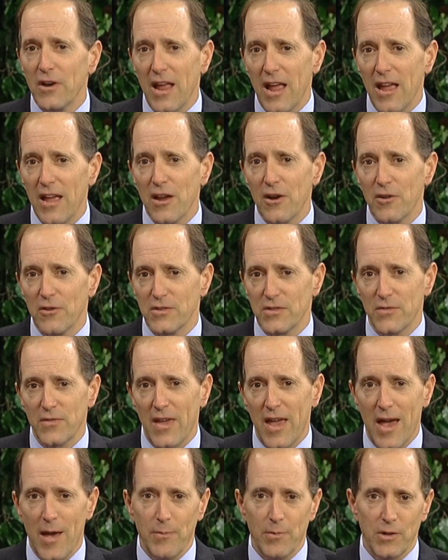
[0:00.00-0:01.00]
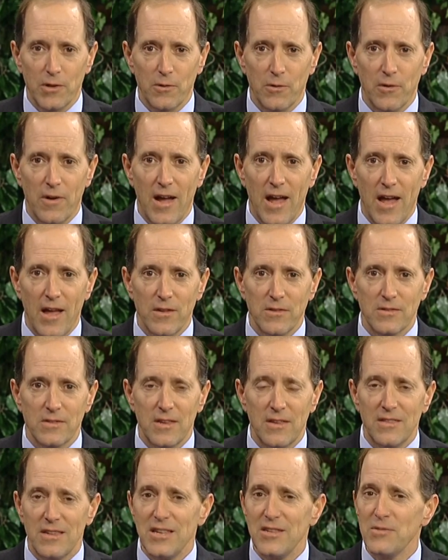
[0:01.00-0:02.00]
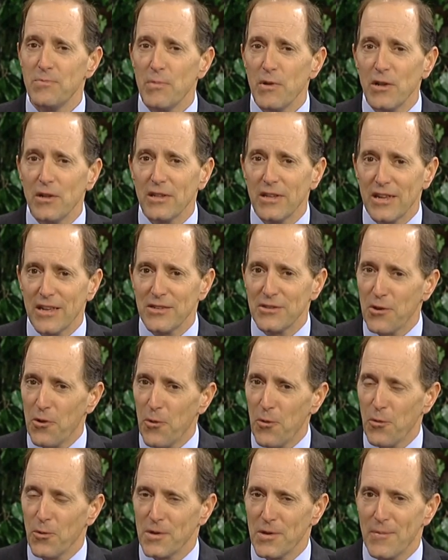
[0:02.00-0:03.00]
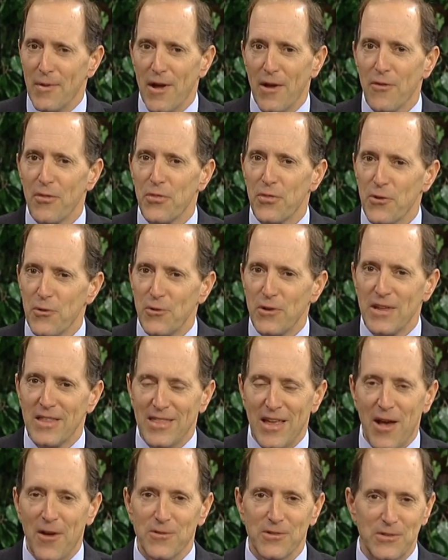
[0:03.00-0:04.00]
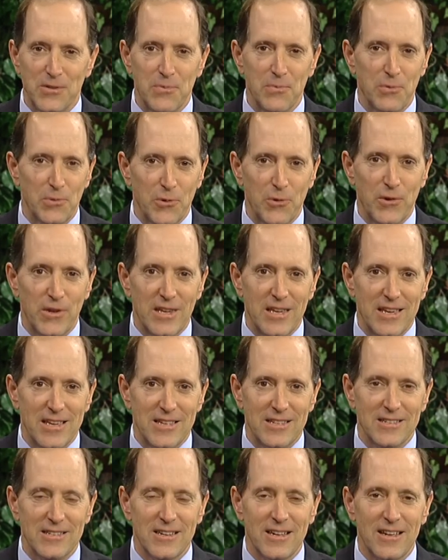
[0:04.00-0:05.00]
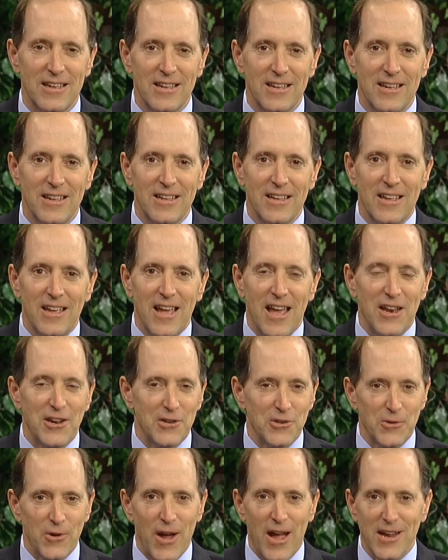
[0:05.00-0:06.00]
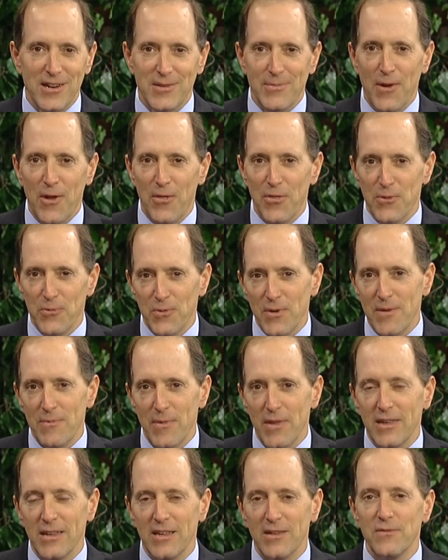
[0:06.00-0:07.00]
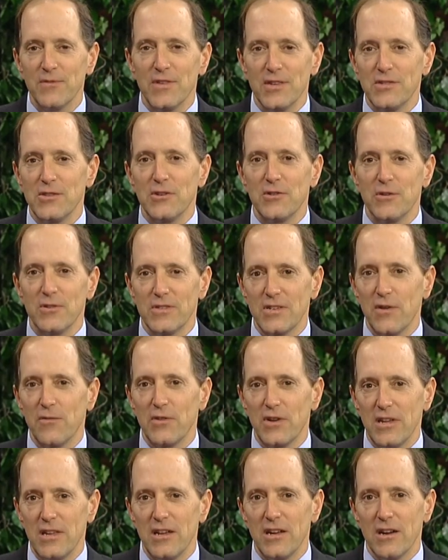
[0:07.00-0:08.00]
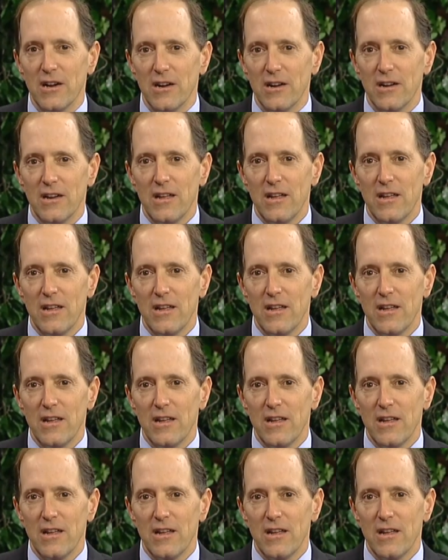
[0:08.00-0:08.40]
acres of Capitol grounds. And these buildings hold about 30,000 employees and attract about 3 million visitors every year.